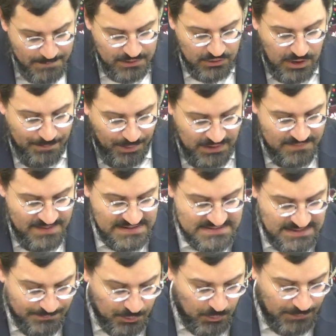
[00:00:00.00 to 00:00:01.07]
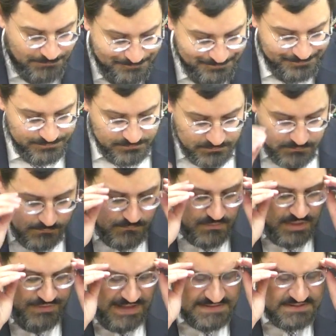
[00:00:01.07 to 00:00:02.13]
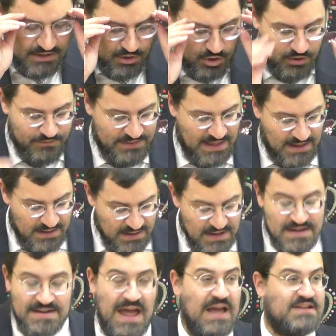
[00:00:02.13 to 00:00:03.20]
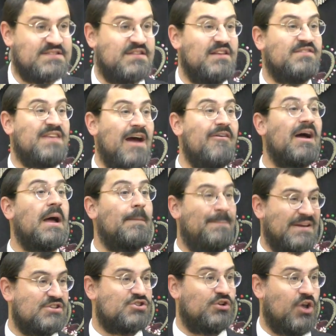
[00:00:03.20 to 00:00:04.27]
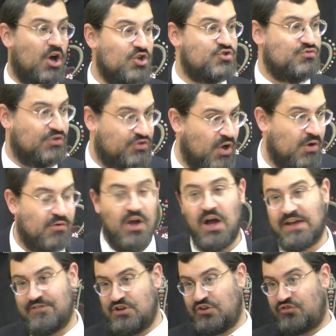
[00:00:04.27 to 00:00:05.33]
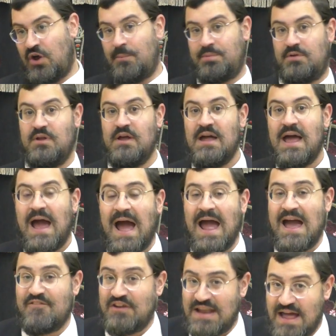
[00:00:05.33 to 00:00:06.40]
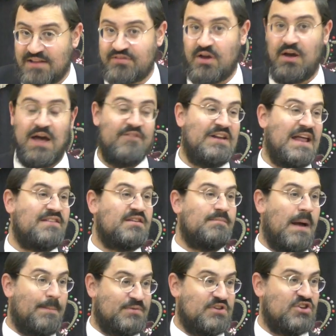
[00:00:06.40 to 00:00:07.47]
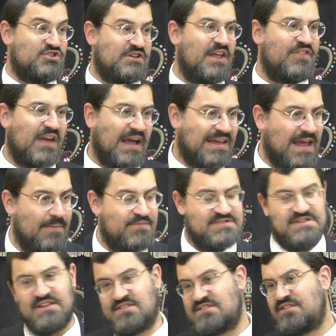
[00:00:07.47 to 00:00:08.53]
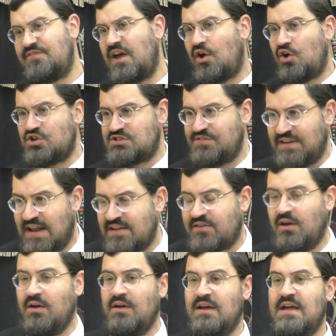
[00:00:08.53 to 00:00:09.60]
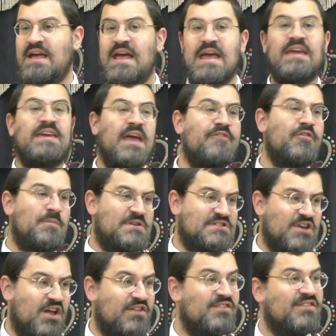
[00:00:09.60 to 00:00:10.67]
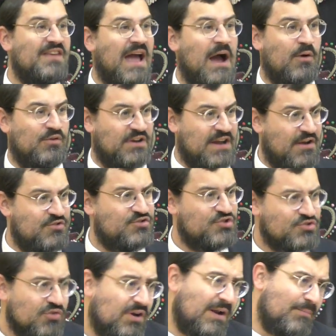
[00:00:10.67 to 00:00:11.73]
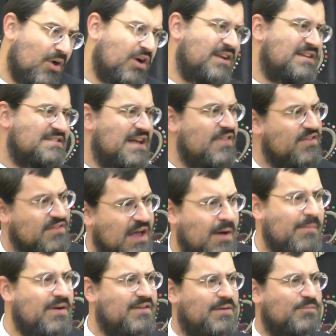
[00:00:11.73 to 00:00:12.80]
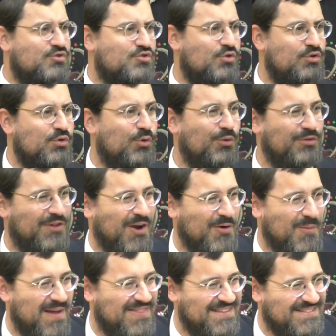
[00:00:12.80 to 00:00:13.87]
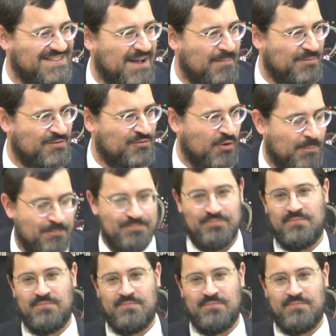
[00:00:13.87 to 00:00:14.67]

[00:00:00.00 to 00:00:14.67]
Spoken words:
But I'll call them, that's number one. That's halach over there. Next, Derech Bishul Osrito. I'll give you an example. I have a letter in my possession. I think I kept this letter. It's a very chashuv letter. It came from a certain town in Eretz Yisrael. I'm not going to say the town because I'm sure you all know where this comes from.